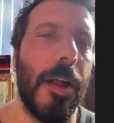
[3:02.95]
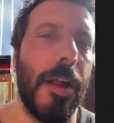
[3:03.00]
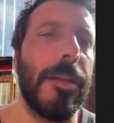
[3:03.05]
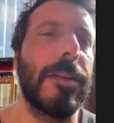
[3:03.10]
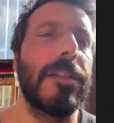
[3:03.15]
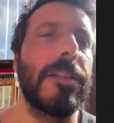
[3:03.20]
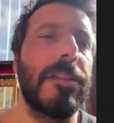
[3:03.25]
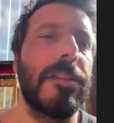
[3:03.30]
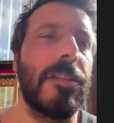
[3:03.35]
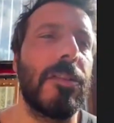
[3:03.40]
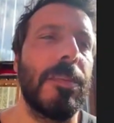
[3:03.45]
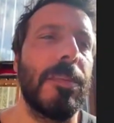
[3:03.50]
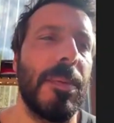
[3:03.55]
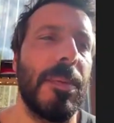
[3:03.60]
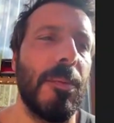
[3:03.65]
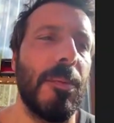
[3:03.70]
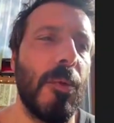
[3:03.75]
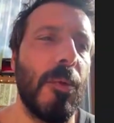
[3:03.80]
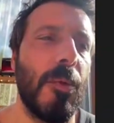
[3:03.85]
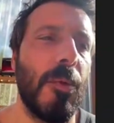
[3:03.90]
a little bit
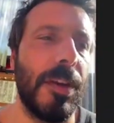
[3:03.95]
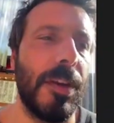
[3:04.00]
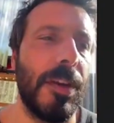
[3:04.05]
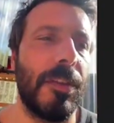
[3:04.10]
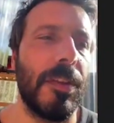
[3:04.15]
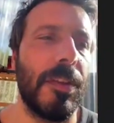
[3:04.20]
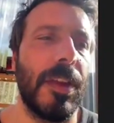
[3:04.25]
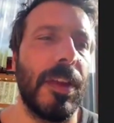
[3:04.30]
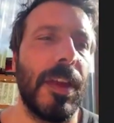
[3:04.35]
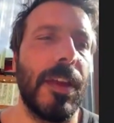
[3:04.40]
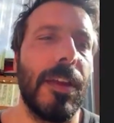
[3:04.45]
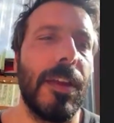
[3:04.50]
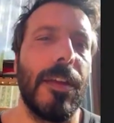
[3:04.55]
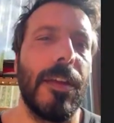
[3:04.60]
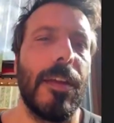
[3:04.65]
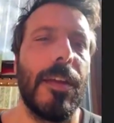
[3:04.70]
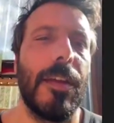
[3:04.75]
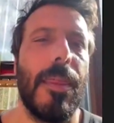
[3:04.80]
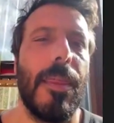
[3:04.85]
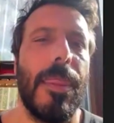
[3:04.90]
more easily
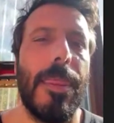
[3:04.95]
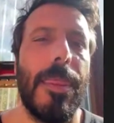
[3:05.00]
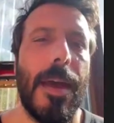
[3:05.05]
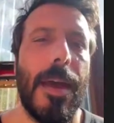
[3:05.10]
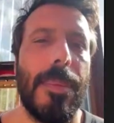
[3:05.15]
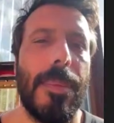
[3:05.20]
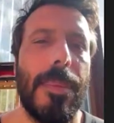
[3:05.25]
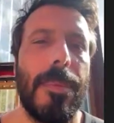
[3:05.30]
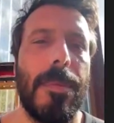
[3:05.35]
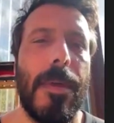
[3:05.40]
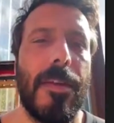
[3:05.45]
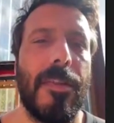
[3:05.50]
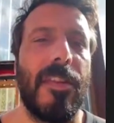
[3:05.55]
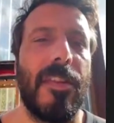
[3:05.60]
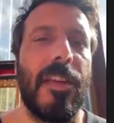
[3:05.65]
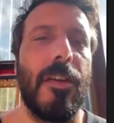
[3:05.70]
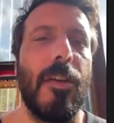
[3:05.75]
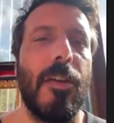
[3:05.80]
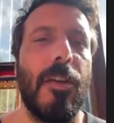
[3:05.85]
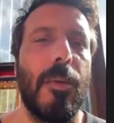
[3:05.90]
than the
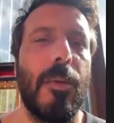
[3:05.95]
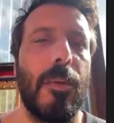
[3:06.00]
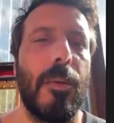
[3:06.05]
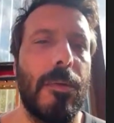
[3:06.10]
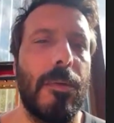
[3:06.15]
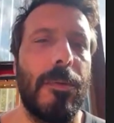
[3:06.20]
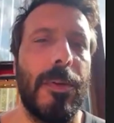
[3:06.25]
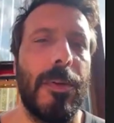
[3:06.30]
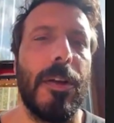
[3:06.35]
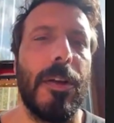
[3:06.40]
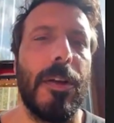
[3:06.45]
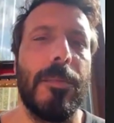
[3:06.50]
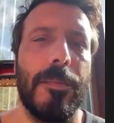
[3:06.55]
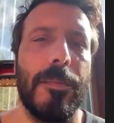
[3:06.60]
single would feel.